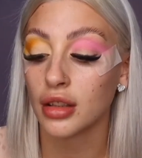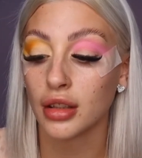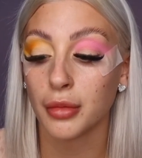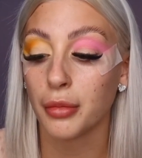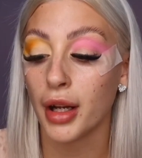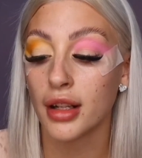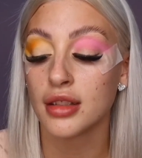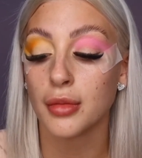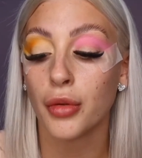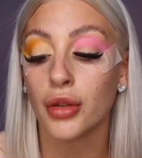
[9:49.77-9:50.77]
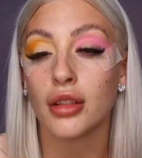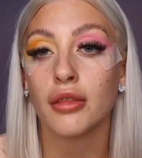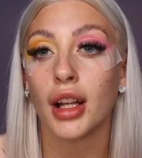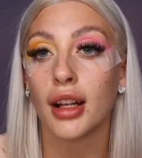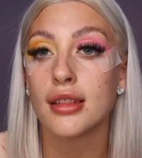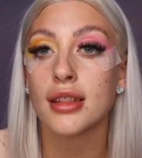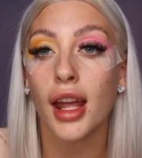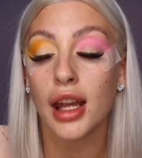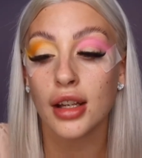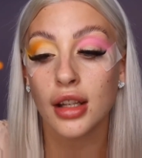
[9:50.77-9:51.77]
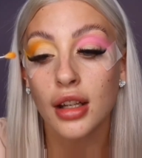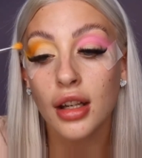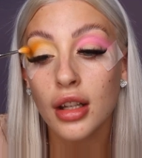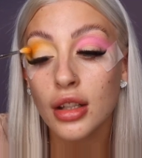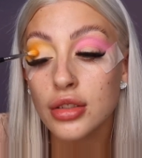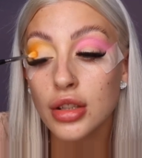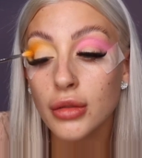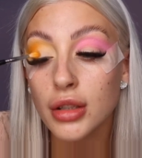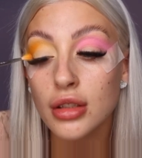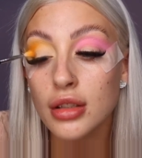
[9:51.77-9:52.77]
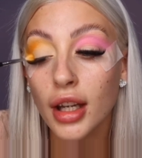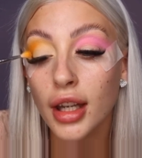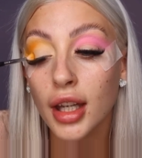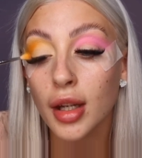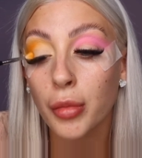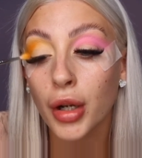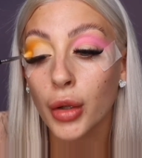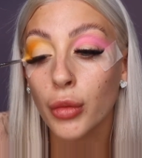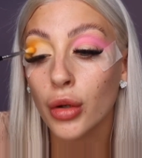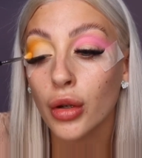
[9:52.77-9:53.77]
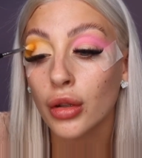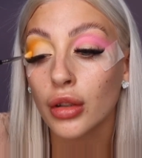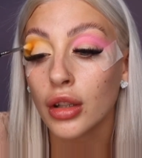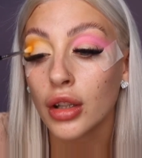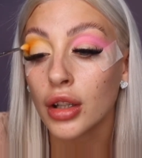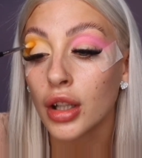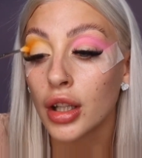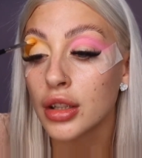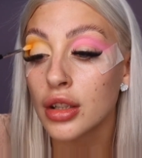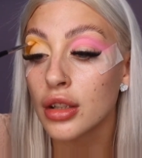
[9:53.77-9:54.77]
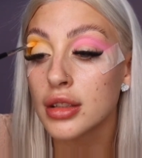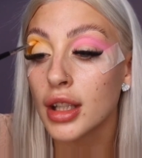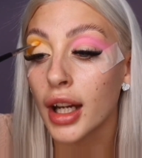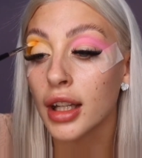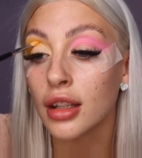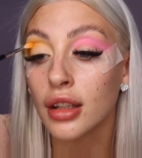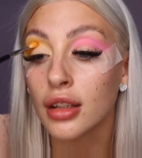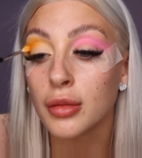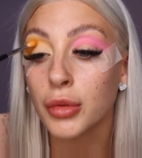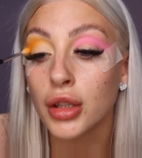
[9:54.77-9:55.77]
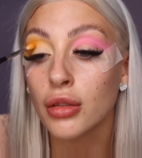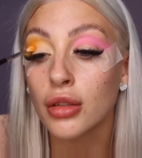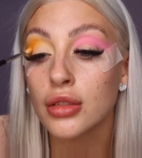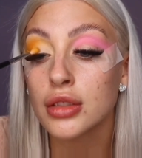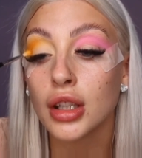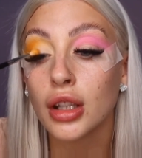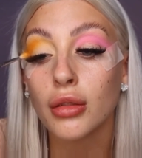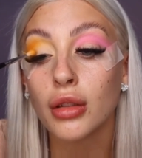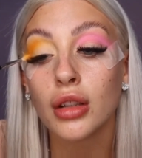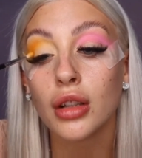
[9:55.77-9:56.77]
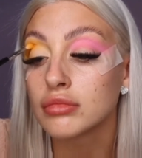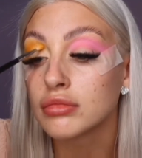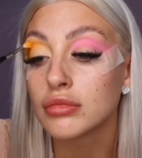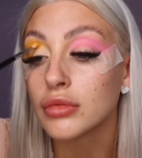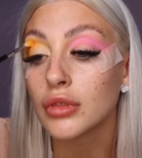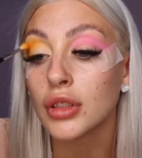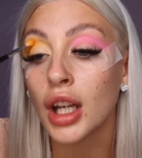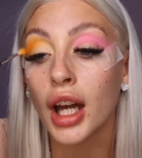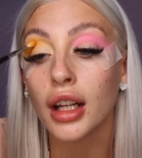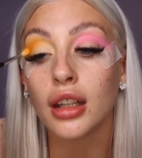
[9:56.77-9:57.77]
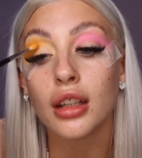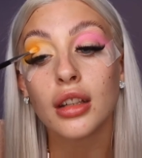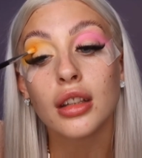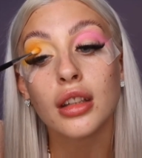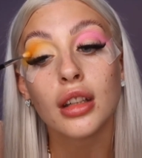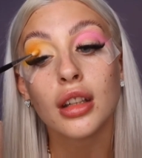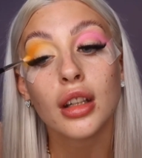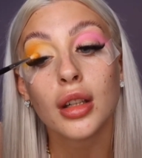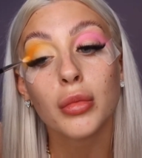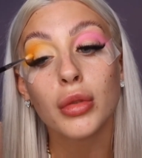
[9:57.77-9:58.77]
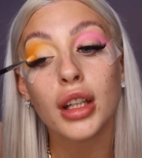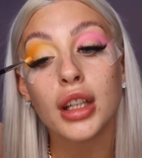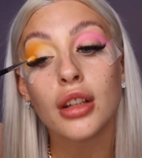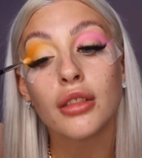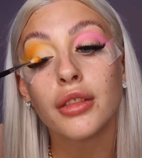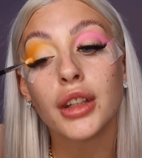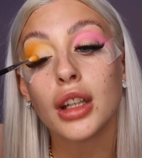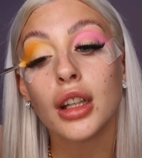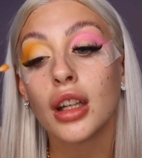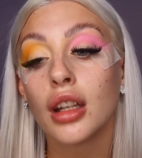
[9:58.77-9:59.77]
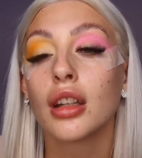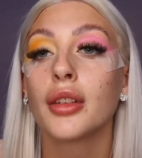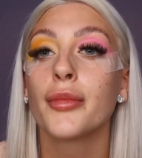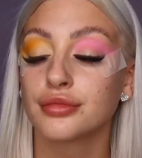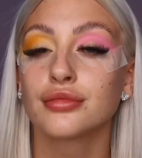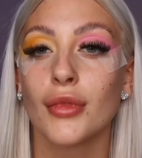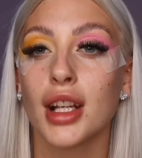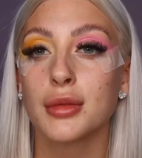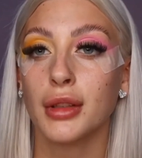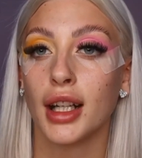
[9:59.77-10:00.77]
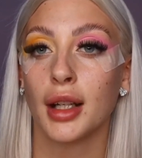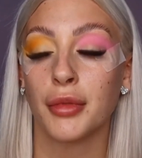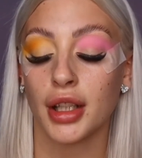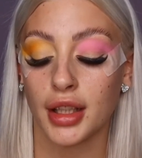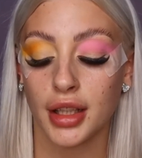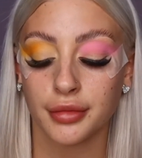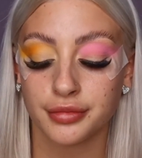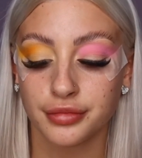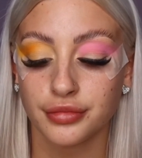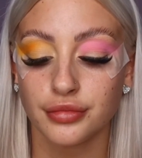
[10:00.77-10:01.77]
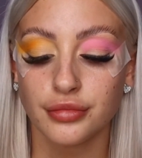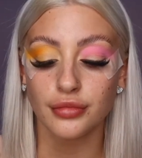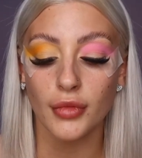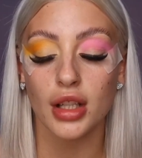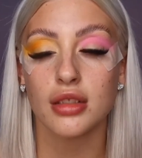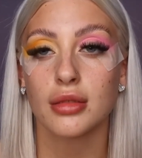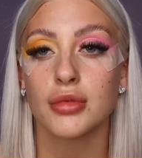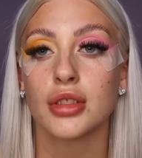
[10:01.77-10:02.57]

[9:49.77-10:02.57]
I'm past the point of like saying, do you know when you just like hit a brick wall and you're not tired but you're also knackered, but like you don't feel it? That's where I am right now. So I'm just